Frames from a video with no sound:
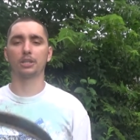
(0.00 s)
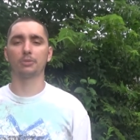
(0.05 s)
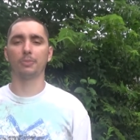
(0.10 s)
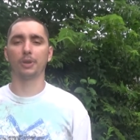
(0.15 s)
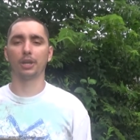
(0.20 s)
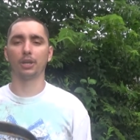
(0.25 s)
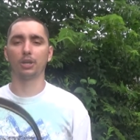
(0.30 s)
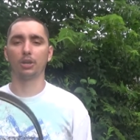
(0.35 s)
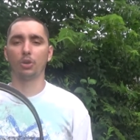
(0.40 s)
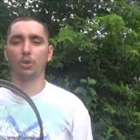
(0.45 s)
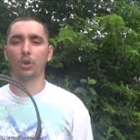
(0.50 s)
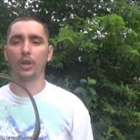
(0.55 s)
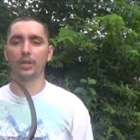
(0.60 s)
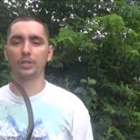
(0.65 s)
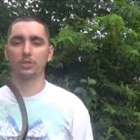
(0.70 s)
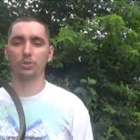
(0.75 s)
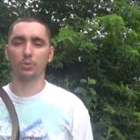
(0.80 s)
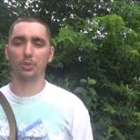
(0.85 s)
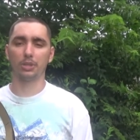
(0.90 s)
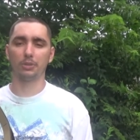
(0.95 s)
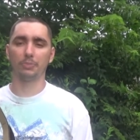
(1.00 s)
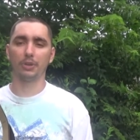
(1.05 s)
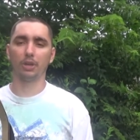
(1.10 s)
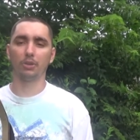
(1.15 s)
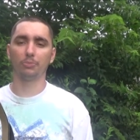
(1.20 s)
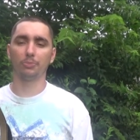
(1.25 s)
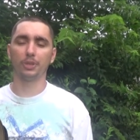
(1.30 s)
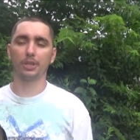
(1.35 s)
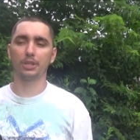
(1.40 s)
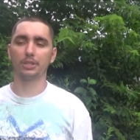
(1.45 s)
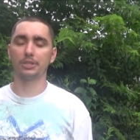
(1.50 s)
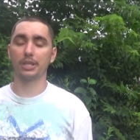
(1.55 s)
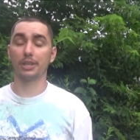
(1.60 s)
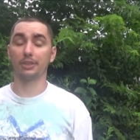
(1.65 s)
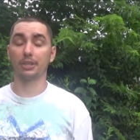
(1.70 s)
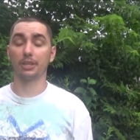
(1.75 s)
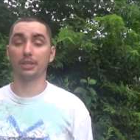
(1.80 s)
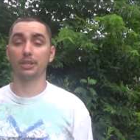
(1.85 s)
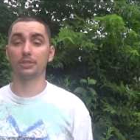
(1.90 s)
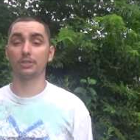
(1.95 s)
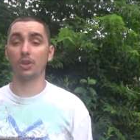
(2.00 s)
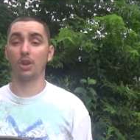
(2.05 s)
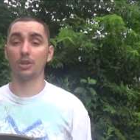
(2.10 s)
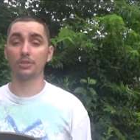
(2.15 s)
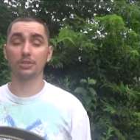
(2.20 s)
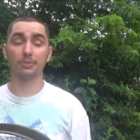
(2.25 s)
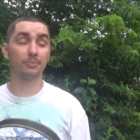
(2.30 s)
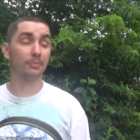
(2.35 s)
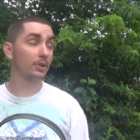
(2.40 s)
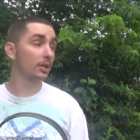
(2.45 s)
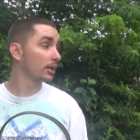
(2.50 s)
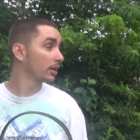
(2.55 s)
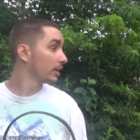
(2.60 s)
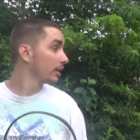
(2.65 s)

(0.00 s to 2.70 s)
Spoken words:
to my good old SOE belt because that thing is awesome.